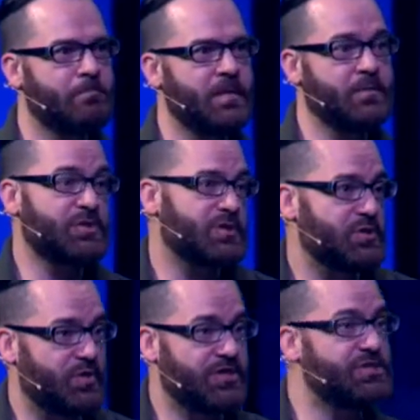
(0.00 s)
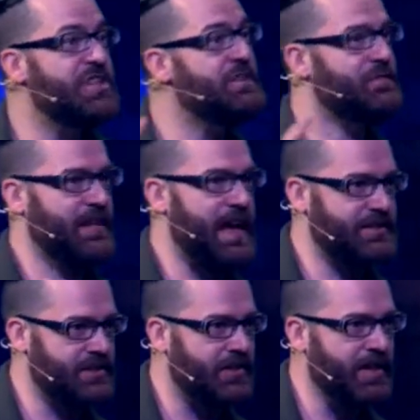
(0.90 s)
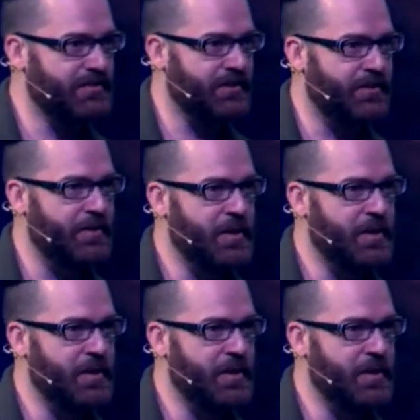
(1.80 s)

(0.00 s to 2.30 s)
He was also the chief tax collector,